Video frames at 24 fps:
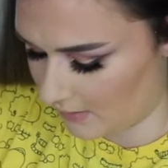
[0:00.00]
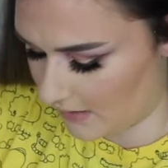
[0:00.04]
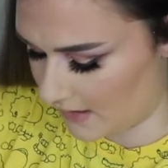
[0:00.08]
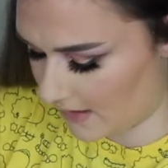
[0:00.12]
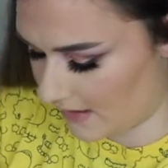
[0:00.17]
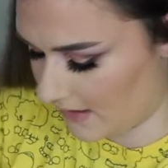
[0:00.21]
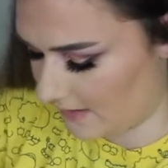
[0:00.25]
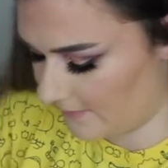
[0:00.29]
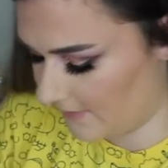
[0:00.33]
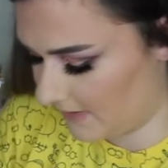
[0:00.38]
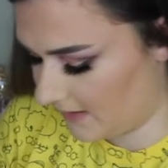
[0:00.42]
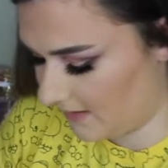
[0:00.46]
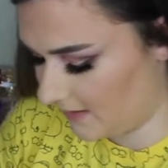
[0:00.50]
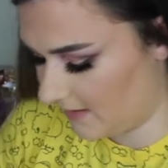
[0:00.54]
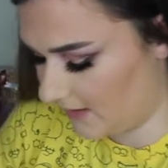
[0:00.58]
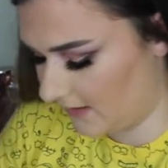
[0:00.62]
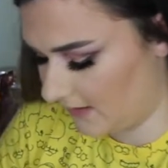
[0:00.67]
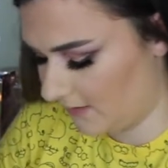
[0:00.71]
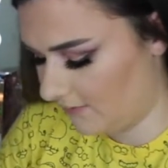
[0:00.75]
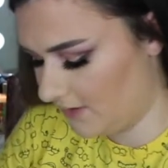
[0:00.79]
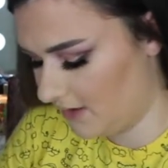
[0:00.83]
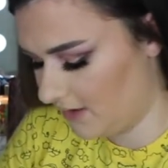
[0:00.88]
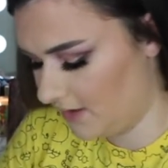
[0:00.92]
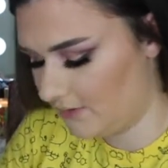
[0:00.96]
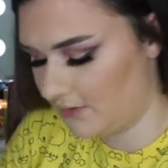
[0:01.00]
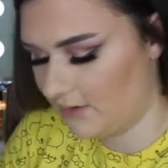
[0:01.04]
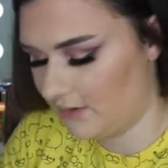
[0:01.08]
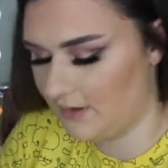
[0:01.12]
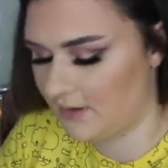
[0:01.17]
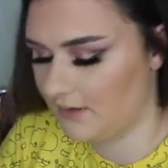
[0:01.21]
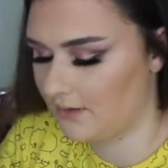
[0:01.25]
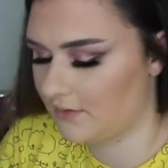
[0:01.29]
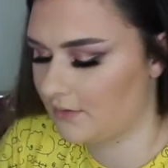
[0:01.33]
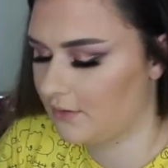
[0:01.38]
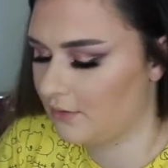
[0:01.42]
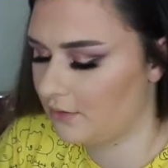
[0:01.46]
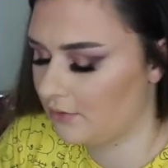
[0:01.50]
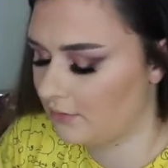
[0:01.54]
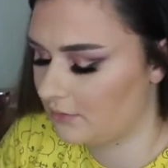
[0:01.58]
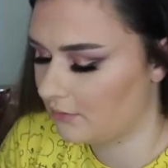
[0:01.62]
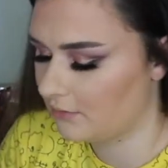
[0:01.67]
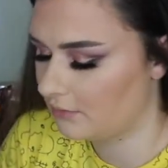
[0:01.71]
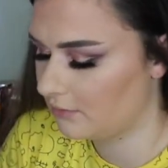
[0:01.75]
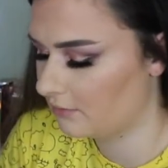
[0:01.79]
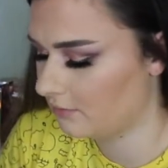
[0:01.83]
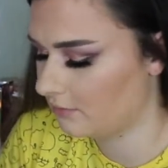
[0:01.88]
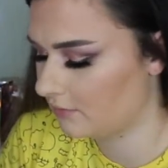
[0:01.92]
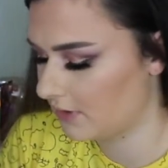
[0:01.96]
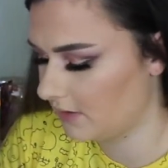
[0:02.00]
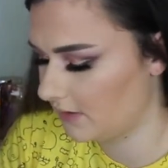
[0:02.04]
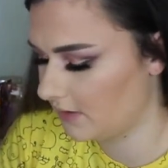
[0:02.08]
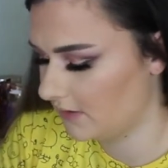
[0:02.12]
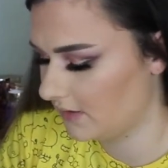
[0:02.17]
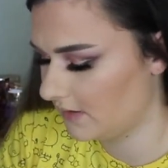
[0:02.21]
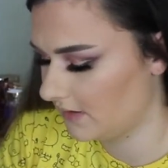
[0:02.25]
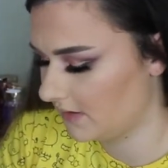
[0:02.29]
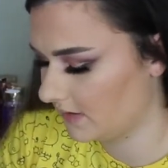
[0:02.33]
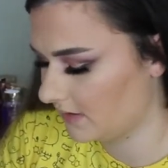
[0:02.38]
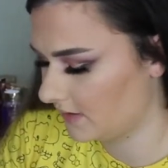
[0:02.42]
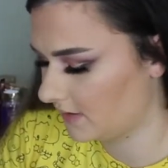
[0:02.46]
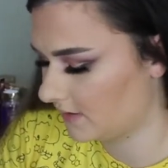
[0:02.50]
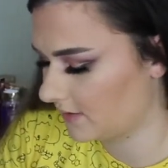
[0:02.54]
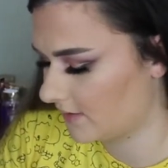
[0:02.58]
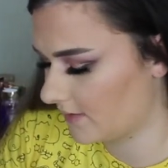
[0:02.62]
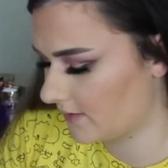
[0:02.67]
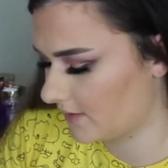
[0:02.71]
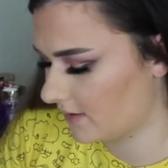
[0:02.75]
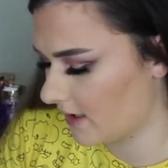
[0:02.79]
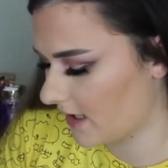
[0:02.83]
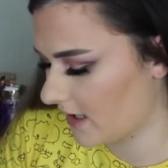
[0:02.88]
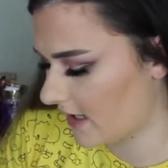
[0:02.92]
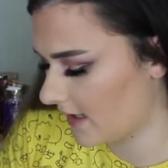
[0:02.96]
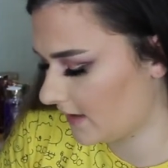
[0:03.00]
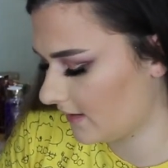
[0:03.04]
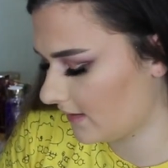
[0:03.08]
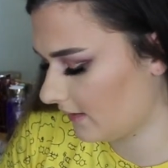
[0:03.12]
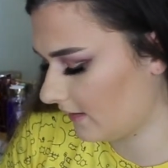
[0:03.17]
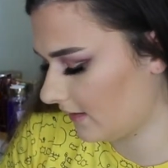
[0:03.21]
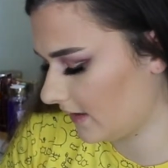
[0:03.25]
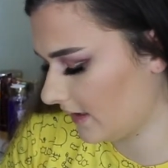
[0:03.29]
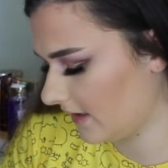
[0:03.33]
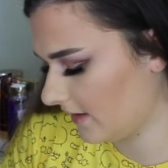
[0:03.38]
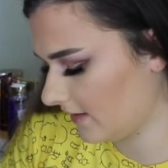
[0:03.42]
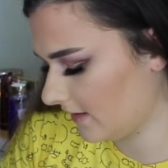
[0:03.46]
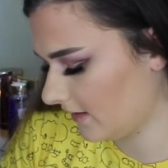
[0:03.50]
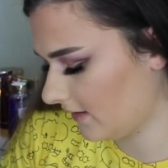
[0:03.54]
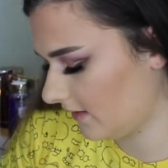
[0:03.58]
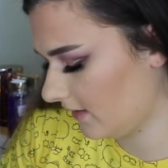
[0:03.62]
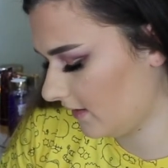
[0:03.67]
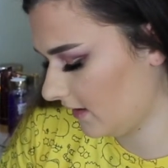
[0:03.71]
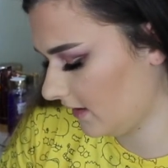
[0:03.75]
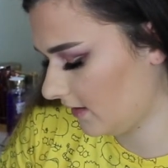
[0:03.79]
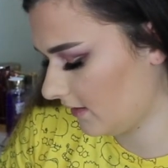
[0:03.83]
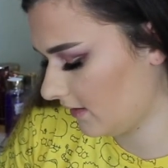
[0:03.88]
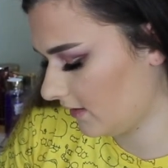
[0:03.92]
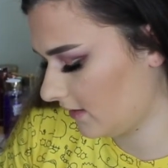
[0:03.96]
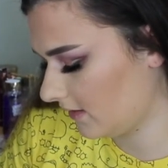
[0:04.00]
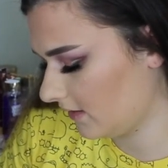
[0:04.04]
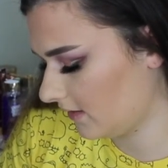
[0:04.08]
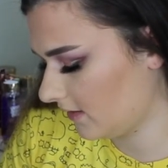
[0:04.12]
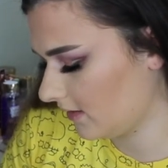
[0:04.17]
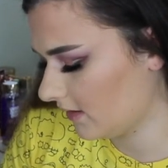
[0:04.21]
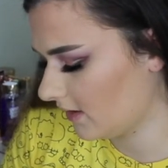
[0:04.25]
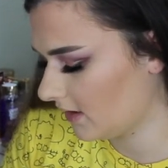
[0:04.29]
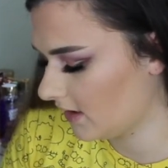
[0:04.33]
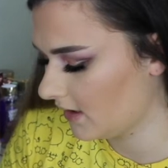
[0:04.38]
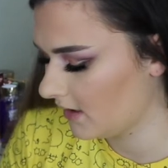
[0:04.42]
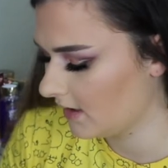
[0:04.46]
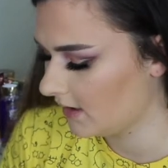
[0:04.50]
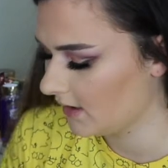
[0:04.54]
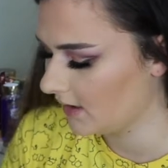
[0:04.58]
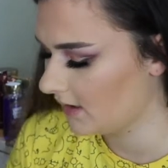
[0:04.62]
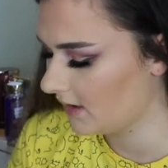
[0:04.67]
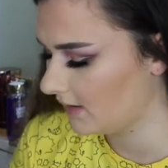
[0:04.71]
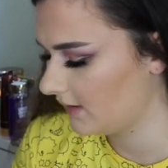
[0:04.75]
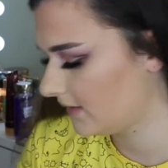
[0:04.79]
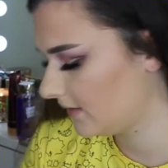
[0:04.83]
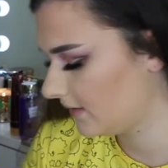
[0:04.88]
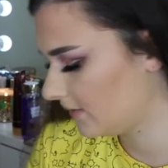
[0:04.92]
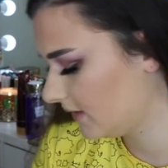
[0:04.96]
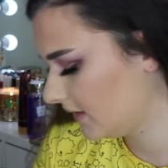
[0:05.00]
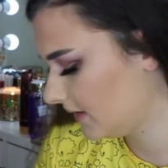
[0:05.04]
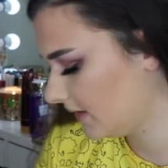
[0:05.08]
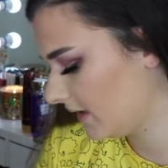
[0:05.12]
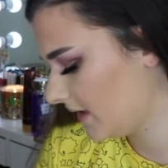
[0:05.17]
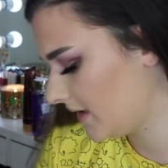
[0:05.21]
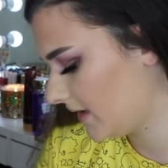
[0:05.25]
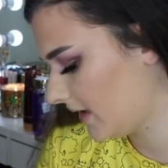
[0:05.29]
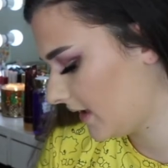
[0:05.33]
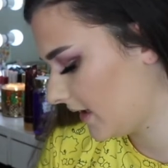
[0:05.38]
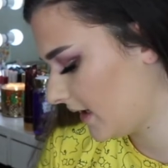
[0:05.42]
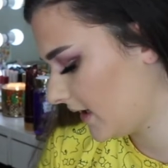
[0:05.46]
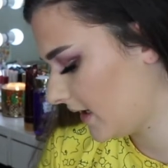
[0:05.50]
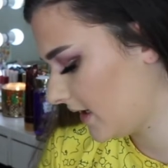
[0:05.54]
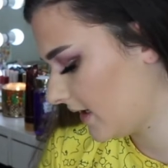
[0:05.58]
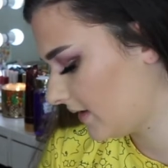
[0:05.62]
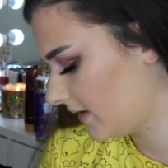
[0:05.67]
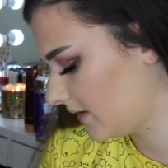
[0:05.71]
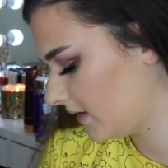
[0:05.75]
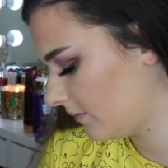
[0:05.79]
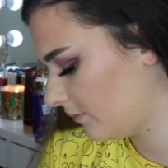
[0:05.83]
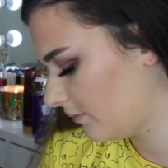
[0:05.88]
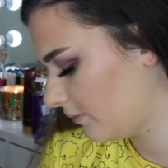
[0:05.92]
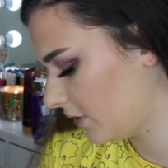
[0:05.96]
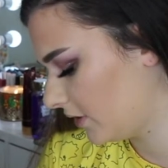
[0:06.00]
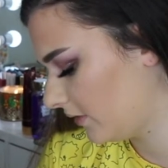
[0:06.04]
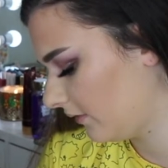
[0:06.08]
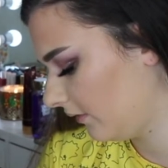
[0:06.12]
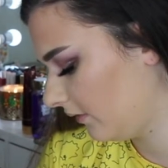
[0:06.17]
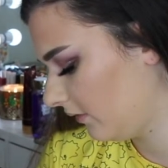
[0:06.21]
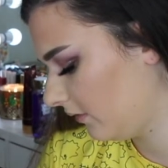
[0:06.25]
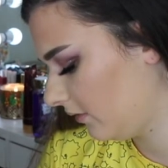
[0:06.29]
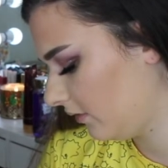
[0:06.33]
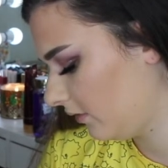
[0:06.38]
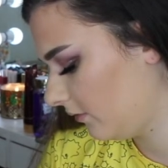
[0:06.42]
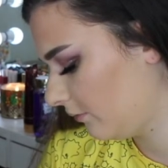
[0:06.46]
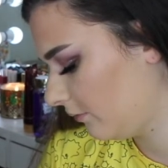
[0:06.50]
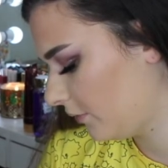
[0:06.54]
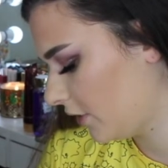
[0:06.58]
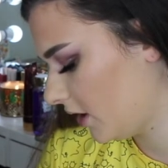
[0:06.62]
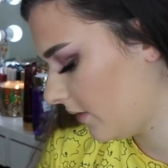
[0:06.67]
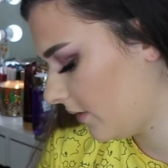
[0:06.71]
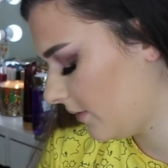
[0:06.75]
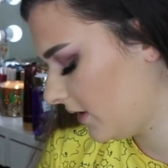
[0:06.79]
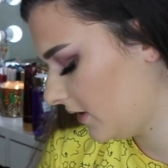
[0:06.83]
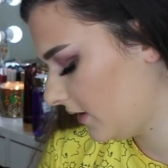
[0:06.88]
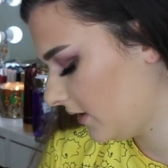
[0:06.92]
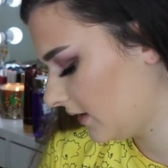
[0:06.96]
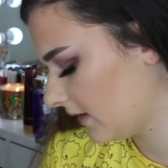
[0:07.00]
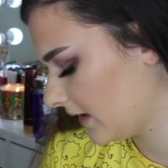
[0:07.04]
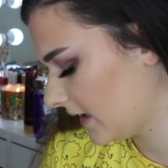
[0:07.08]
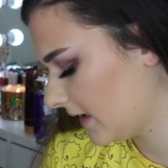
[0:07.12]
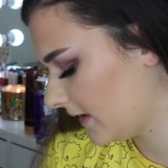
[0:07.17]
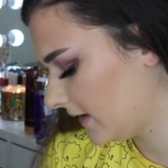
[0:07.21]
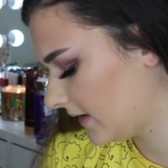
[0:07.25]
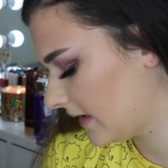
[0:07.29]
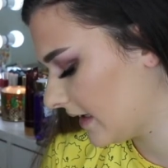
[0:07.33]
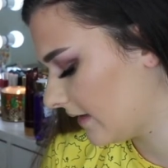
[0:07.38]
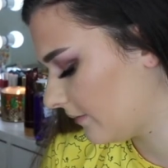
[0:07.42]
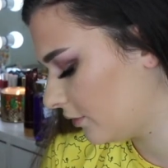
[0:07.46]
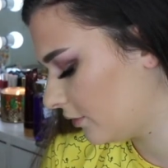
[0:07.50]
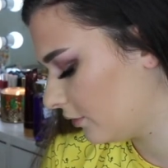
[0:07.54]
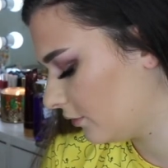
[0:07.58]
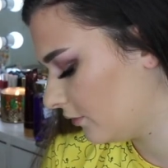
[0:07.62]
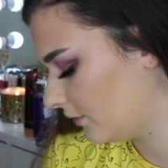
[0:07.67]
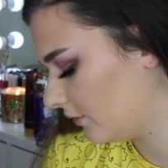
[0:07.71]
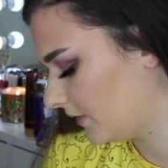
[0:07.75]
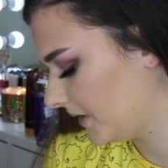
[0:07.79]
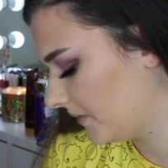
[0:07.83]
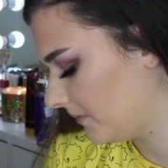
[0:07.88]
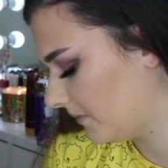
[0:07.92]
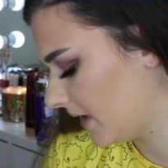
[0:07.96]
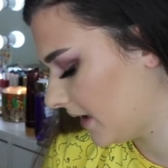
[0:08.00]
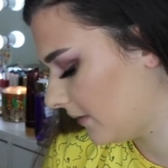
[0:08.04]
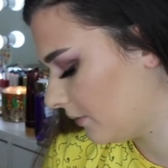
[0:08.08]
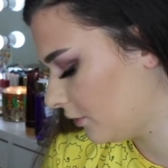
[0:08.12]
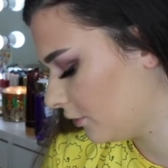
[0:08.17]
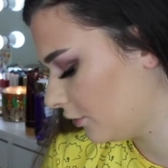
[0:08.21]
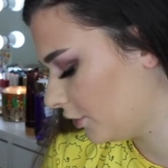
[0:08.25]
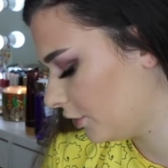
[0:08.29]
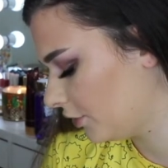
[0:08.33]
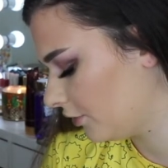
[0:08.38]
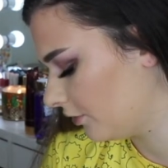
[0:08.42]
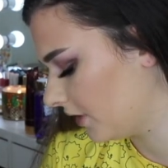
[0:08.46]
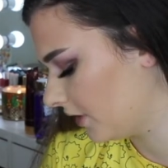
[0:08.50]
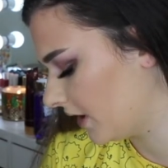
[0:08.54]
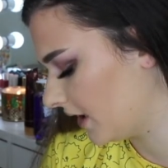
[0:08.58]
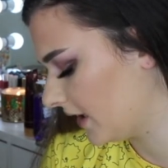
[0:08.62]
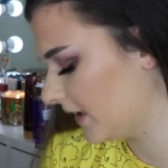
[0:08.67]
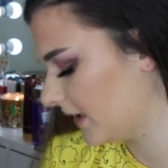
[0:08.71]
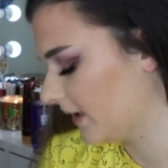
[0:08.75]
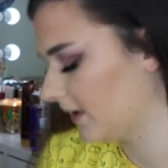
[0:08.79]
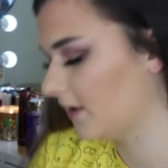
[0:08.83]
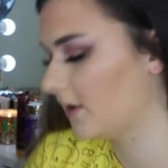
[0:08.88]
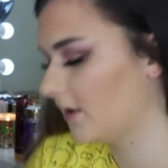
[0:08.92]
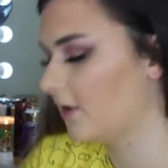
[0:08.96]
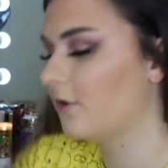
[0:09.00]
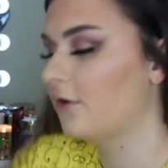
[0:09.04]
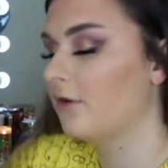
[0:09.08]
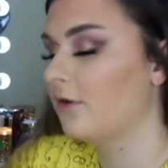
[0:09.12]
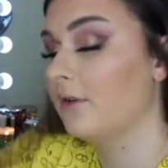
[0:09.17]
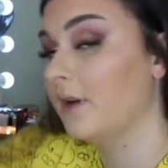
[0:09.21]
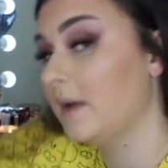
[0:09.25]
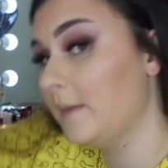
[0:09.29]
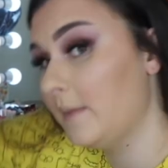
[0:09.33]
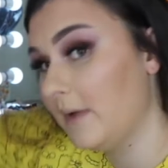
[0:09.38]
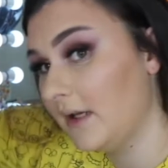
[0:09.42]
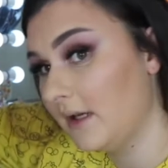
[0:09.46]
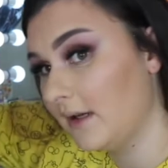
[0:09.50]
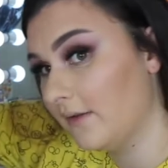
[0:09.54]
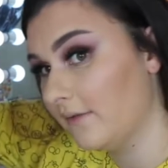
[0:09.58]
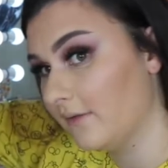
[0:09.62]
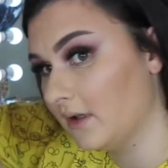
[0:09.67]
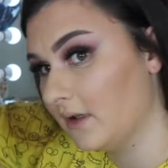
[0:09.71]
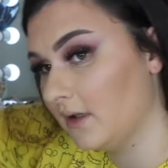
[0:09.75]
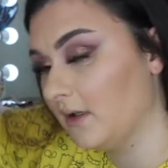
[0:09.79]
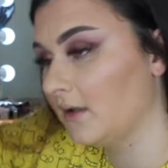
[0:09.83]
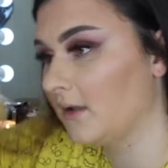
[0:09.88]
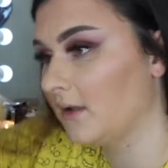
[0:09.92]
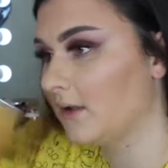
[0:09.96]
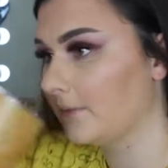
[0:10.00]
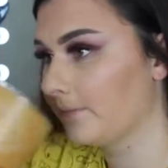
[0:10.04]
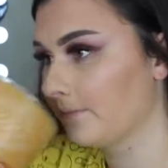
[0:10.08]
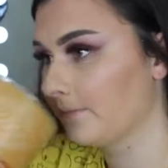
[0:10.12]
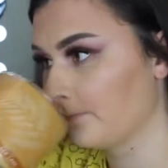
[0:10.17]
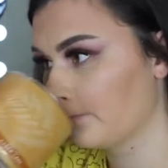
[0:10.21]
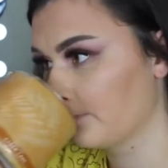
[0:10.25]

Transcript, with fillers: Um, the next one I got is called Cider Lane I think and this one says it has bon bourbon glazed apples, maple sugar and creamy vanilla